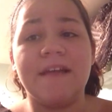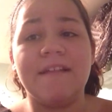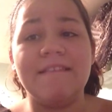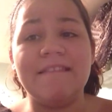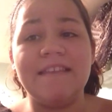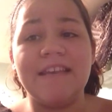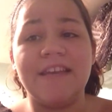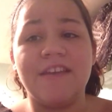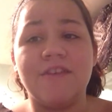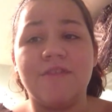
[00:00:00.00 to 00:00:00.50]

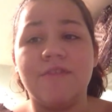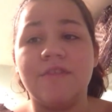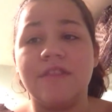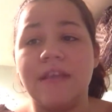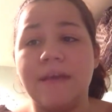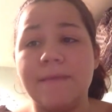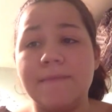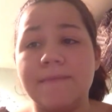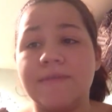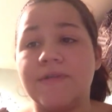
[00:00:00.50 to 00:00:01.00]
lick your
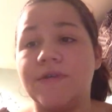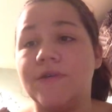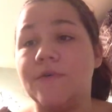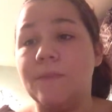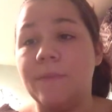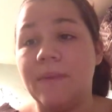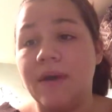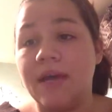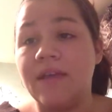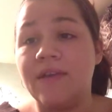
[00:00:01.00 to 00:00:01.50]
lips or you
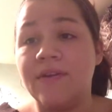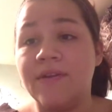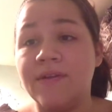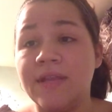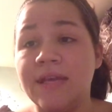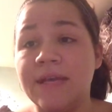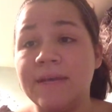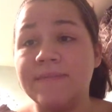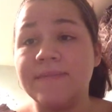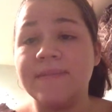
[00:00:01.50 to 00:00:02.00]
bite your
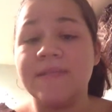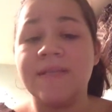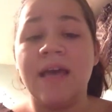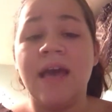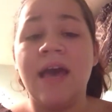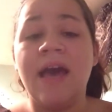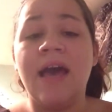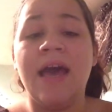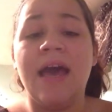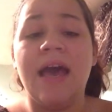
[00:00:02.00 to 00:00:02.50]
lips.
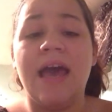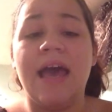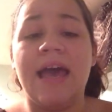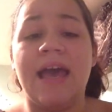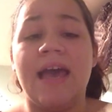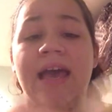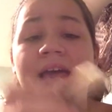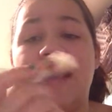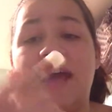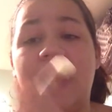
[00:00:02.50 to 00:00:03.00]

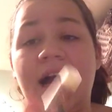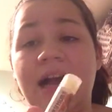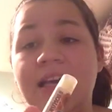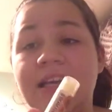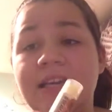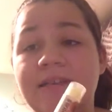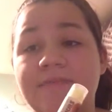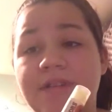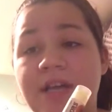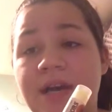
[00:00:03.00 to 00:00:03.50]
And I
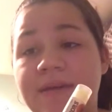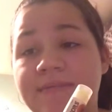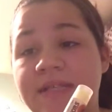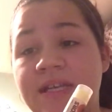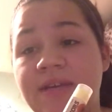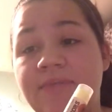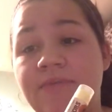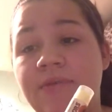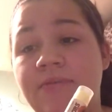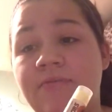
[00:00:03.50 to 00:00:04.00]
keep
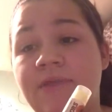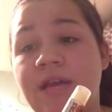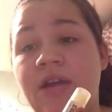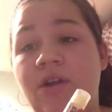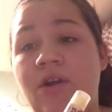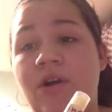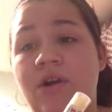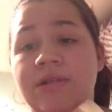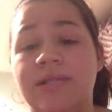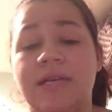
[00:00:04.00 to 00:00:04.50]
chapstick with me at
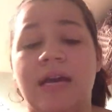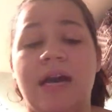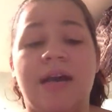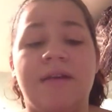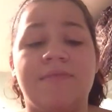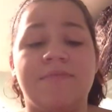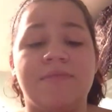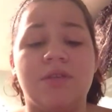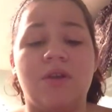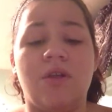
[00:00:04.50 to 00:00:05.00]
all
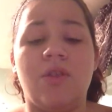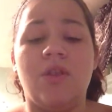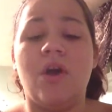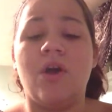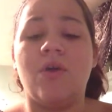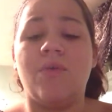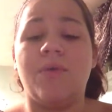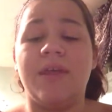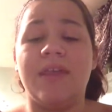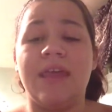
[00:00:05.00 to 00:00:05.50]
times,
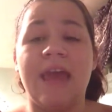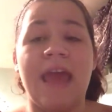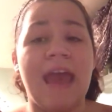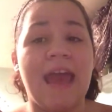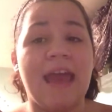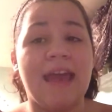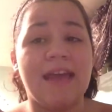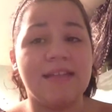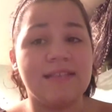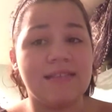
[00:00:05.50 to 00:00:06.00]
along with
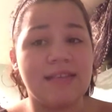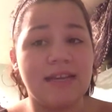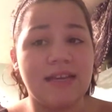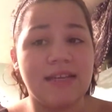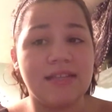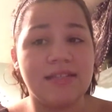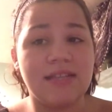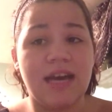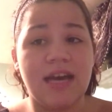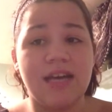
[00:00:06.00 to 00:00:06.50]
hand
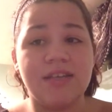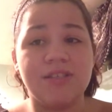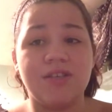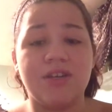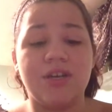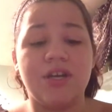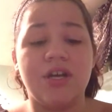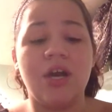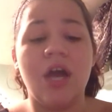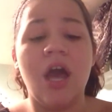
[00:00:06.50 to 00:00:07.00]

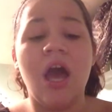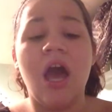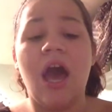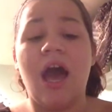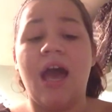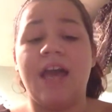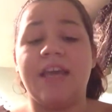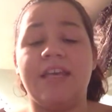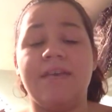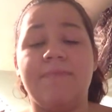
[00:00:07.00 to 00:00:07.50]
sanitizer.
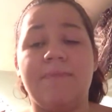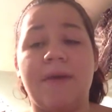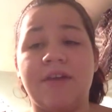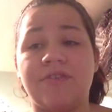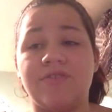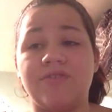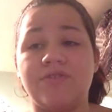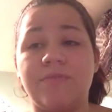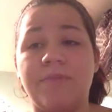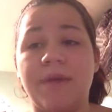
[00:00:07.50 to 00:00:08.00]
I keep
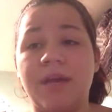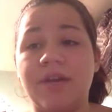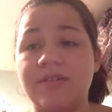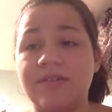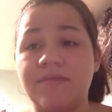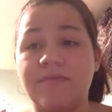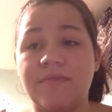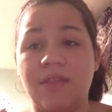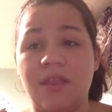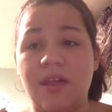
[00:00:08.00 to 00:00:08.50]
extra pairs
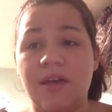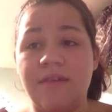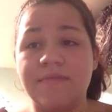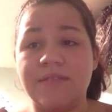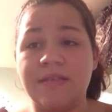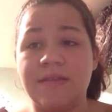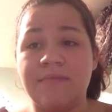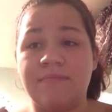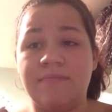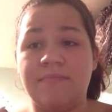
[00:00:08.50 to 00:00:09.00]
of
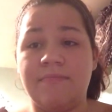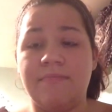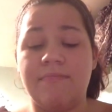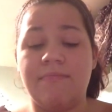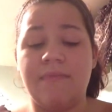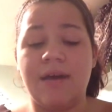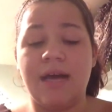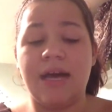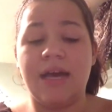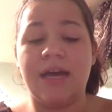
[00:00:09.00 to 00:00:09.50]
gloves in
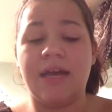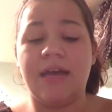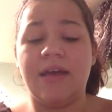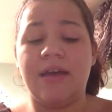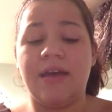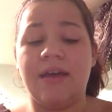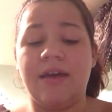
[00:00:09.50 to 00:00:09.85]
my